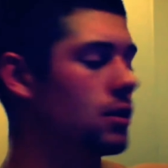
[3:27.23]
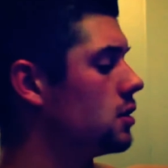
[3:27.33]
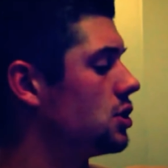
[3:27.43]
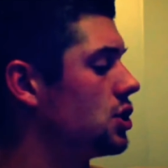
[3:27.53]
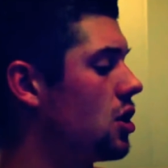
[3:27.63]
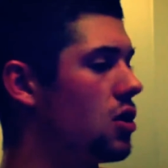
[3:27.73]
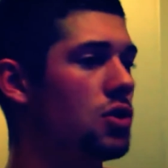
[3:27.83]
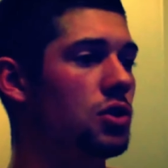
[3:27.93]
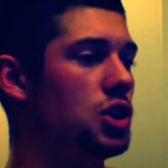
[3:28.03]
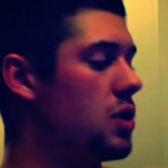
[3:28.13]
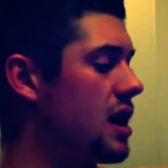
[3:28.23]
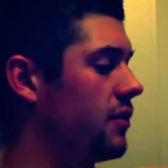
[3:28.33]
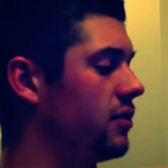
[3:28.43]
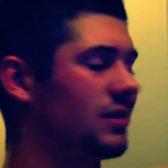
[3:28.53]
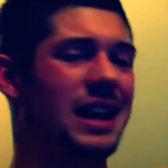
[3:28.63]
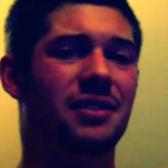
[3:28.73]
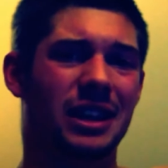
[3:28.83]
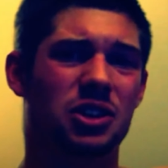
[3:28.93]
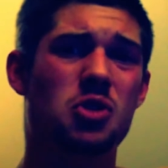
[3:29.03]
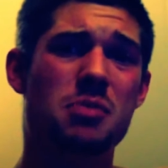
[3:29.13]
So you have kind of like
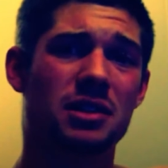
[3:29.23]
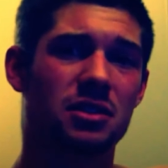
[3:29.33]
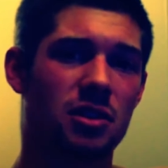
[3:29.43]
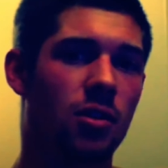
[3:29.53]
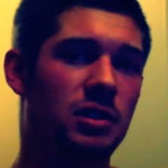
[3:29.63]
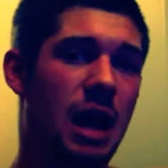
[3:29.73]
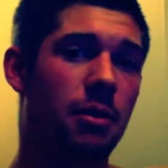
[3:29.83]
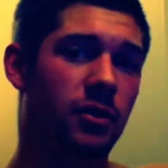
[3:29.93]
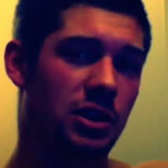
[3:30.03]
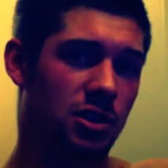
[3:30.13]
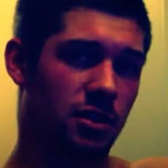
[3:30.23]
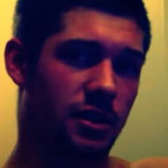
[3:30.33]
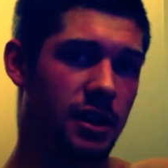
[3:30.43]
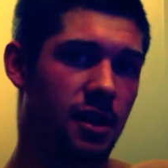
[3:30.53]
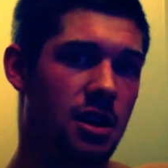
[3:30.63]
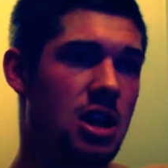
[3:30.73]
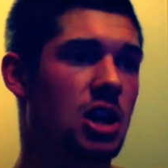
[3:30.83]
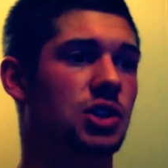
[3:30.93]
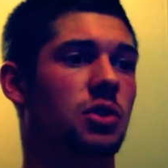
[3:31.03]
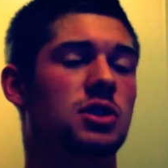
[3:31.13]
two muscles on top of each other here.
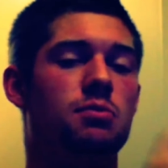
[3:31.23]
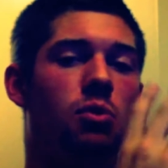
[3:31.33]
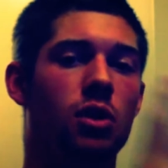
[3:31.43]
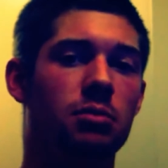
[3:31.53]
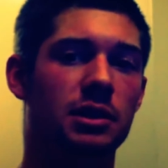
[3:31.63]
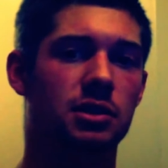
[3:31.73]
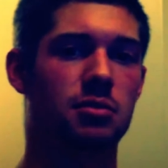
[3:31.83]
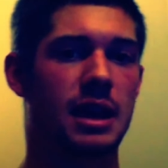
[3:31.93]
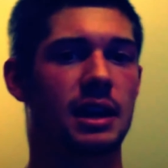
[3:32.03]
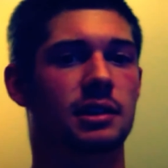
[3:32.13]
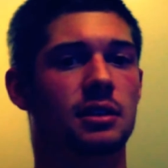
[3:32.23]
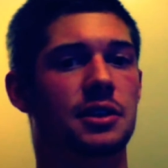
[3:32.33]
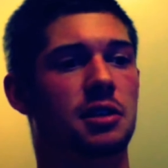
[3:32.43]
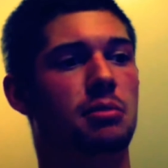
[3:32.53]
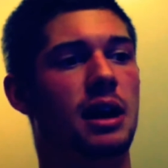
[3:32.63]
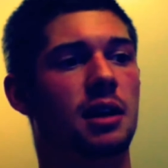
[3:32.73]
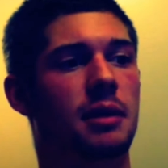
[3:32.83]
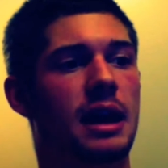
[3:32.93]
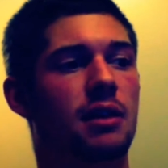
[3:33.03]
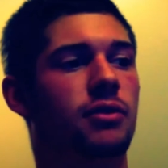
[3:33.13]
So there's more muscle mass on your bottom
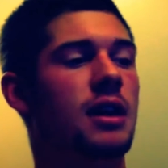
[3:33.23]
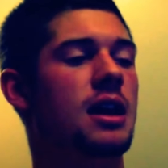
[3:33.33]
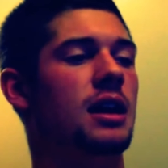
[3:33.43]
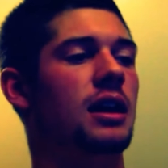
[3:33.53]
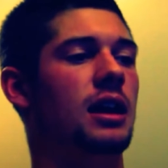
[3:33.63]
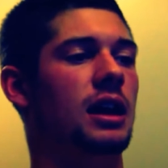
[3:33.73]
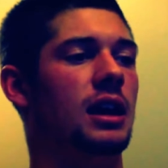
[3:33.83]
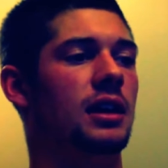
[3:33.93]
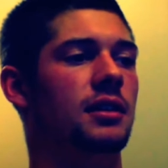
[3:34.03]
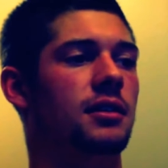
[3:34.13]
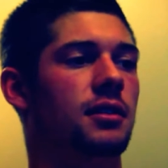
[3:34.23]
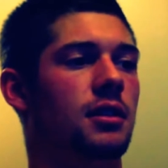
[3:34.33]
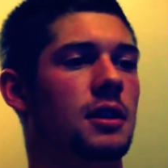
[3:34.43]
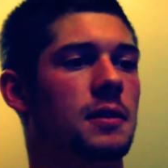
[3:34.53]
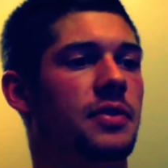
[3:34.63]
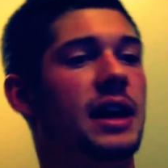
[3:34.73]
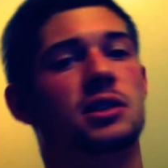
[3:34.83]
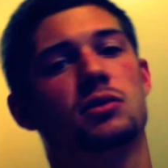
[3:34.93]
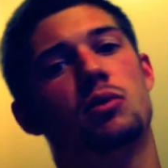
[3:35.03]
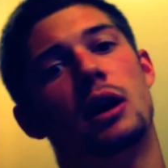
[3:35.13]
half, and
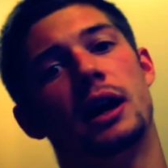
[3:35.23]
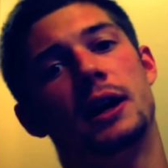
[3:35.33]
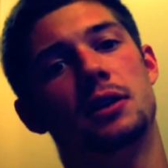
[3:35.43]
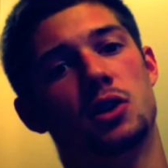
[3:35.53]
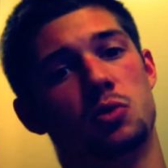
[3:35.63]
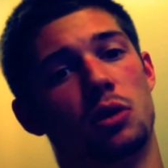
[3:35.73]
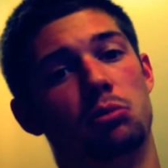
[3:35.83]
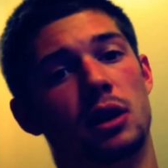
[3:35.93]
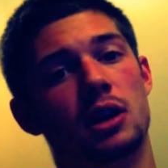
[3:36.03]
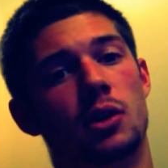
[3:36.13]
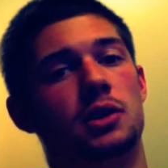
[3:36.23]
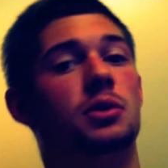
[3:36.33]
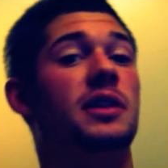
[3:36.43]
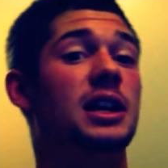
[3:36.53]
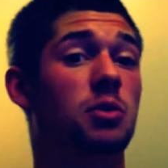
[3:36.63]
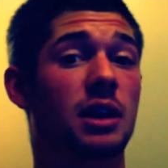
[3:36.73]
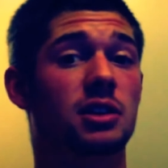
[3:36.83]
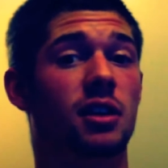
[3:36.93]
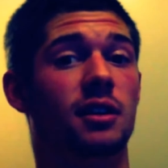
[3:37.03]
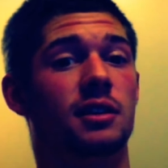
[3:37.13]
that's why there's more blood going to it, and that's why it's harder.